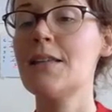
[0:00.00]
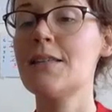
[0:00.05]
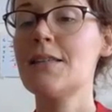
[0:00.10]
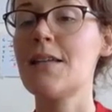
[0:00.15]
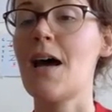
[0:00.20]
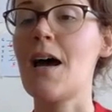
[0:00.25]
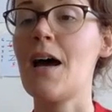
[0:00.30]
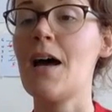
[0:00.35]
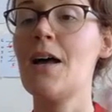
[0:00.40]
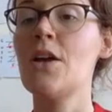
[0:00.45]

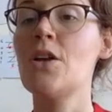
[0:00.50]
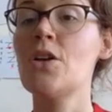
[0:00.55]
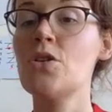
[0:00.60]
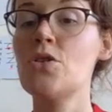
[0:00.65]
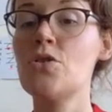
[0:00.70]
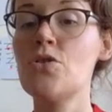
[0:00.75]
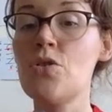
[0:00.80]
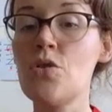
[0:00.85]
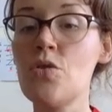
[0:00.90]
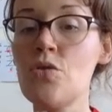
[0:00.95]
ta
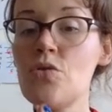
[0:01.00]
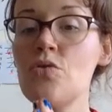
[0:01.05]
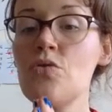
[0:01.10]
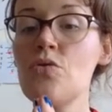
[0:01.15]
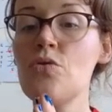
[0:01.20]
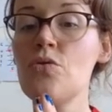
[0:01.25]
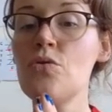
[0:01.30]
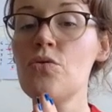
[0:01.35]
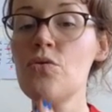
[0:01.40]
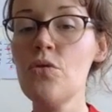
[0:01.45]

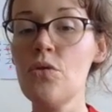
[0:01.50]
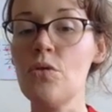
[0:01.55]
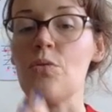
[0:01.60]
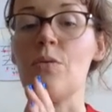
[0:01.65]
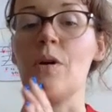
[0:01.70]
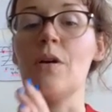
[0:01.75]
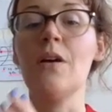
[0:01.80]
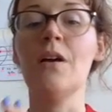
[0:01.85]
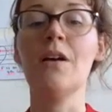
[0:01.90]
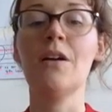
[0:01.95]
tu.
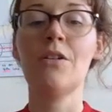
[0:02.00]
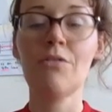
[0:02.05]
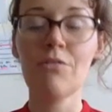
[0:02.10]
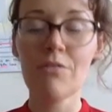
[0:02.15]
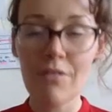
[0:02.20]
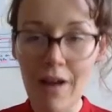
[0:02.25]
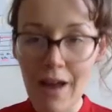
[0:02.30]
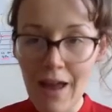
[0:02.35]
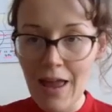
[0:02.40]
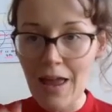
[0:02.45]

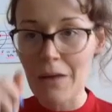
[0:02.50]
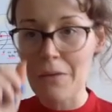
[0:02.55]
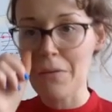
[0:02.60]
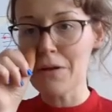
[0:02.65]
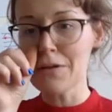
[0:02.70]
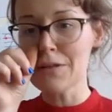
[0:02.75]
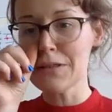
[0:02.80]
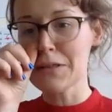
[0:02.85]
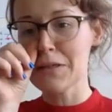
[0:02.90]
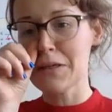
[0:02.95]
Great,
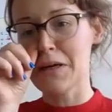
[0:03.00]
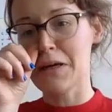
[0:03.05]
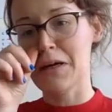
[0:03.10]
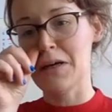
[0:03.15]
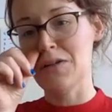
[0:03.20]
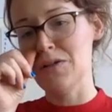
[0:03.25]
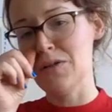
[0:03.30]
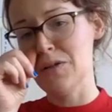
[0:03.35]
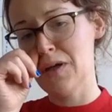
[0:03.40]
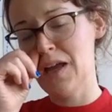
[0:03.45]
well done,
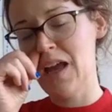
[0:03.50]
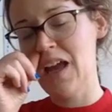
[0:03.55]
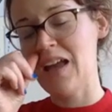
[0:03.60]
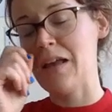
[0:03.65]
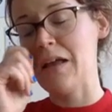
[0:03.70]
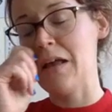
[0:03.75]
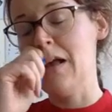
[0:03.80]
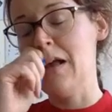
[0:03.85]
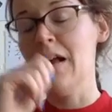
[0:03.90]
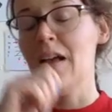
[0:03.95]
guys. Okay,
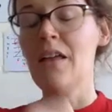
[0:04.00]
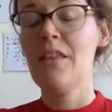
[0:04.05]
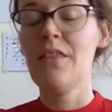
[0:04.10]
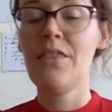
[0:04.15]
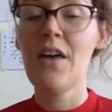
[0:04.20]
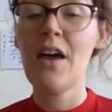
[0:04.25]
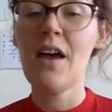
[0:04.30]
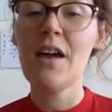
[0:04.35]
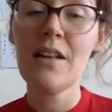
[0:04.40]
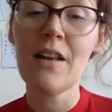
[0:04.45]

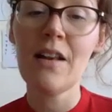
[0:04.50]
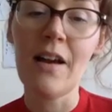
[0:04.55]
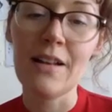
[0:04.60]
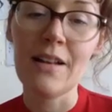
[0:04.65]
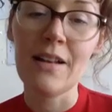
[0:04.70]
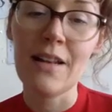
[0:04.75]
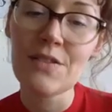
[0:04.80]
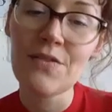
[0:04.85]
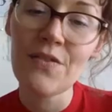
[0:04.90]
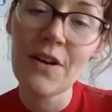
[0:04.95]
third line,
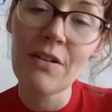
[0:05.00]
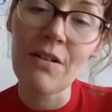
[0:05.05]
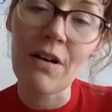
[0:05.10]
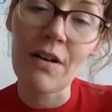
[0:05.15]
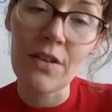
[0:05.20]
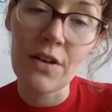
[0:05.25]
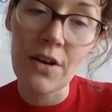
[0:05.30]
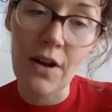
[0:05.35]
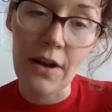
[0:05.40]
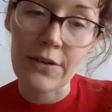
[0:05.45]
let's figure out
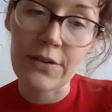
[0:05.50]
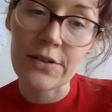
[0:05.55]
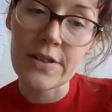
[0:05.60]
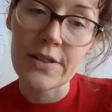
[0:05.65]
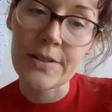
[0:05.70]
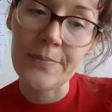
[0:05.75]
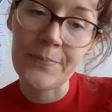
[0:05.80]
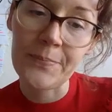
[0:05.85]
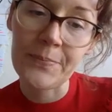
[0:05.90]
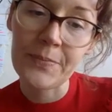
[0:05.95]
the
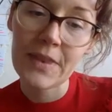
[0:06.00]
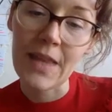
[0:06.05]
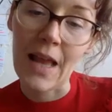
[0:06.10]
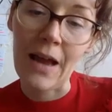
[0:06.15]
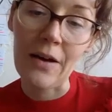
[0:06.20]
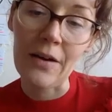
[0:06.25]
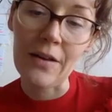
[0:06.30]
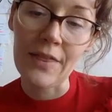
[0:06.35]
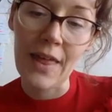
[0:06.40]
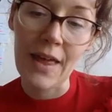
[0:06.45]
notes. Now,
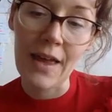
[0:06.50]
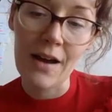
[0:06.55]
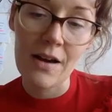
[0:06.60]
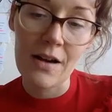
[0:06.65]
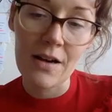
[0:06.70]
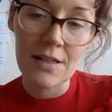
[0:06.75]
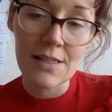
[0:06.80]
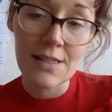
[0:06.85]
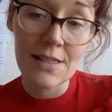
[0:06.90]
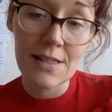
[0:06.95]
they
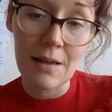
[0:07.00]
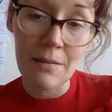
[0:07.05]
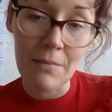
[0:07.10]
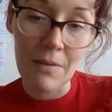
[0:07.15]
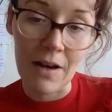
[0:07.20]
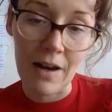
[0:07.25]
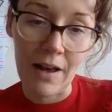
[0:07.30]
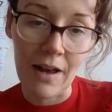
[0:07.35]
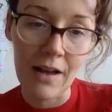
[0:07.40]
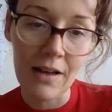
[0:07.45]
are
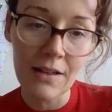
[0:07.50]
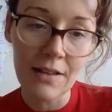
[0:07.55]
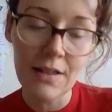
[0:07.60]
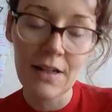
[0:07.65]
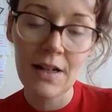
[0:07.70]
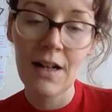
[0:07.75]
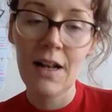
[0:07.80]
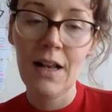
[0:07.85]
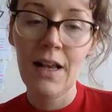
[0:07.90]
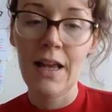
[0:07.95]
similar
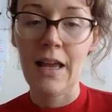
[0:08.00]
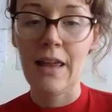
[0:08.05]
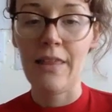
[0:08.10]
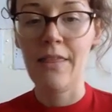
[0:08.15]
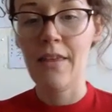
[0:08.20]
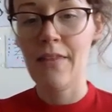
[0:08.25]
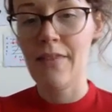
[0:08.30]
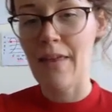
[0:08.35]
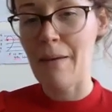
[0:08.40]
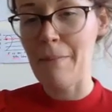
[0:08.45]
in
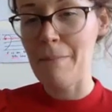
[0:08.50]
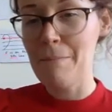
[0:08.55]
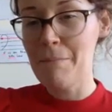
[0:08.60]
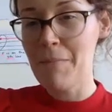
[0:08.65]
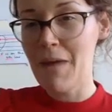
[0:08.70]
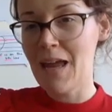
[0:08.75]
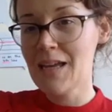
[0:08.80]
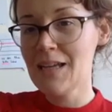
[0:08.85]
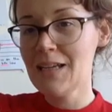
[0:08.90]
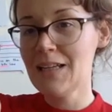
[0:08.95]
that they're
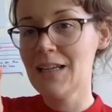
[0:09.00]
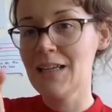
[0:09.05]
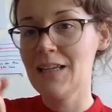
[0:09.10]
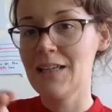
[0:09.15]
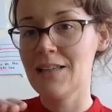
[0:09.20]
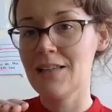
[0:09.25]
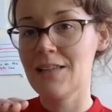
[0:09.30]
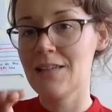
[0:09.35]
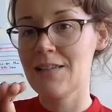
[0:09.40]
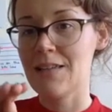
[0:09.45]
mainly
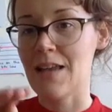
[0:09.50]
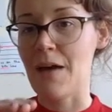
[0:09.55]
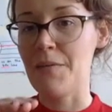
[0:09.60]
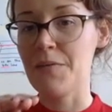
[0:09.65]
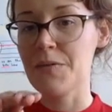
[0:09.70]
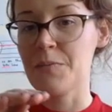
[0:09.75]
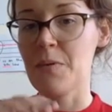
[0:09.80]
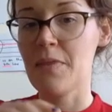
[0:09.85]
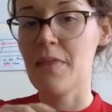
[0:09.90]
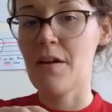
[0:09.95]
in
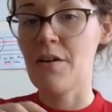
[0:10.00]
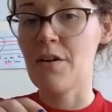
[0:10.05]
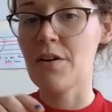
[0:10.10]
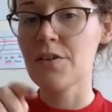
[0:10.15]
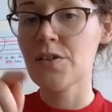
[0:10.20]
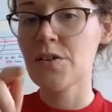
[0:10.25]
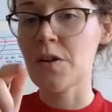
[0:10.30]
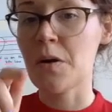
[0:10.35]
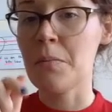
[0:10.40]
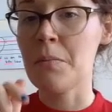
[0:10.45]
steps, but there are
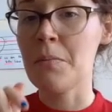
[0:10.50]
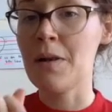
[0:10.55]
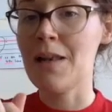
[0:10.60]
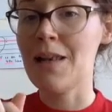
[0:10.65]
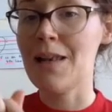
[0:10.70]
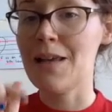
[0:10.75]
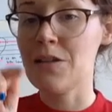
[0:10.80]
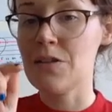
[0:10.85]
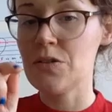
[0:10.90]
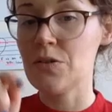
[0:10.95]
some
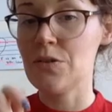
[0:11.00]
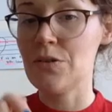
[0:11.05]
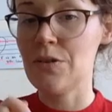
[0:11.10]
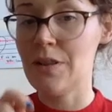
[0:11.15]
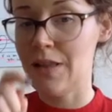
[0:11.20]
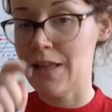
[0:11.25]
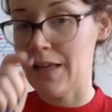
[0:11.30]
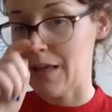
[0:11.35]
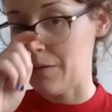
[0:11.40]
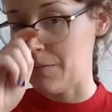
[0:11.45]
little
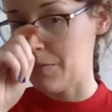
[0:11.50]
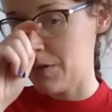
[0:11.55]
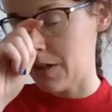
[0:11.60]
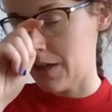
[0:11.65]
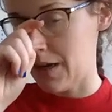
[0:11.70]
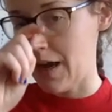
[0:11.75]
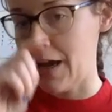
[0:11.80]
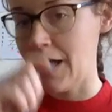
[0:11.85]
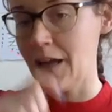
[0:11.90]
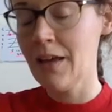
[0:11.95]
leaps,
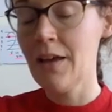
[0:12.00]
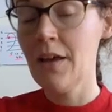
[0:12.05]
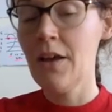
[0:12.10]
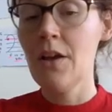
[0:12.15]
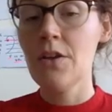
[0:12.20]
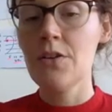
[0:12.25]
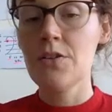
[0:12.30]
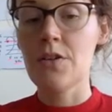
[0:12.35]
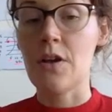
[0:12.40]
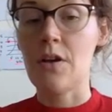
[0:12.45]
okay?
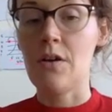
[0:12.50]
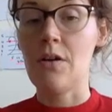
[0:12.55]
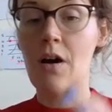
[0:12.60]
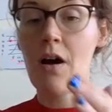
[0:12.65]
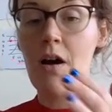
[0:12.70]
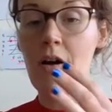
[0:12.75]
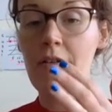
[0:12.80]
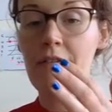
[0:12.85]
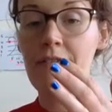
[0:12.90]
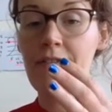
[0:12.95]
So
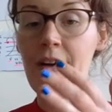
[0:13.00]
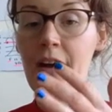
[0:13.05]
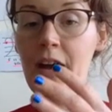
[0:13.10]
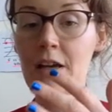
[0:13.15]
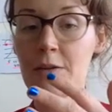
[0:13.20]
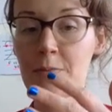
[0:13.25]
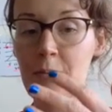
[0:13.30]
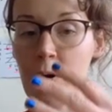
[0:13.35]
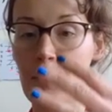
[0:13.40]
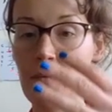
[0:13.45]
our
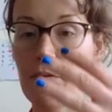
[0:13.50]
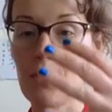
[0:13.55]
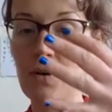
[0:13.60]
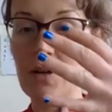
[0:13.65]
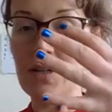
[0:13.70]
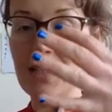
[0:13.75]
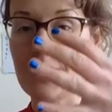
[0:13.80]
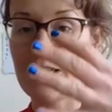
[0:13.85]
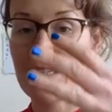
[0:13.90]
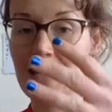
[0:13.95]
first bar, we've
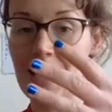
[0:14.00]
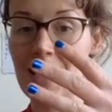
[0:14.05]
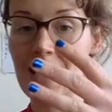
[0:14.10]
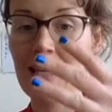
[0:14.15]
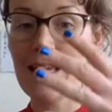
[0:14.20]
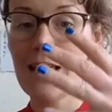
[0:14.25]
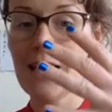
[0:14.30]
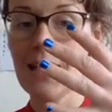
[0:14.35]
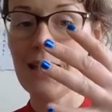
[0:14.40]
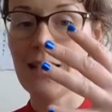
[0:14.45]
got
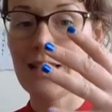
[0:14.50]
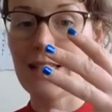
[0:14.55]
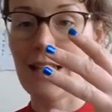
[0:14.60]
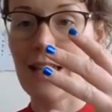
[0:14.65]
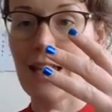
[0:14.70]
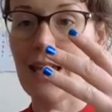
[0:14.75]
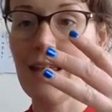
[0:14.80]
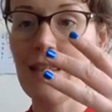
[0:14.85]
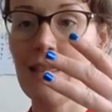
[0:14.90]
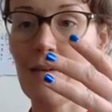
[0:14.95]
D,
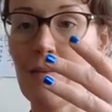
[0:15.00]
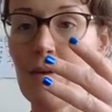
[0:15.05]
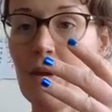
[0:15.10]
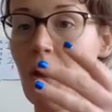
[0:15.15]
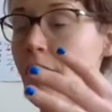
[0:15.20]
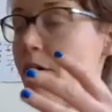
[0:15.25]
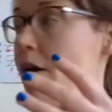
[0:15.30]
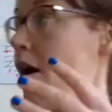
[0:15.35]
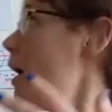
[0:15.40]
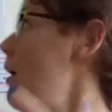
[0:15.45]
D, then we go
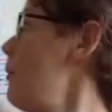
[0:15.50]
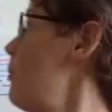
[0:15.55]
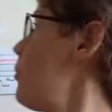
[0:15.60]
up